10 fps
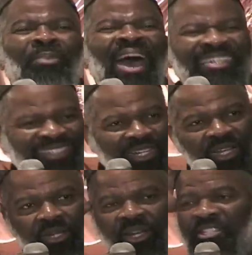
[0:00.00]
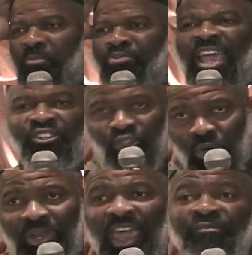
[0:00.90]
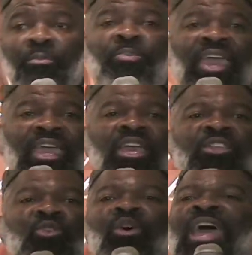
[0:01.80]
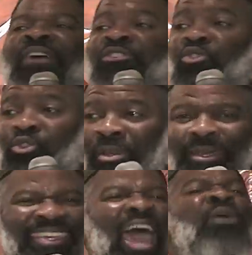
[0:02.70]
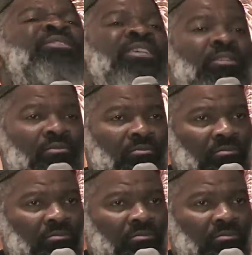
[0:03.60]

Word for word: But there's a price you're going to have to pay. You're going to have to do some accounting.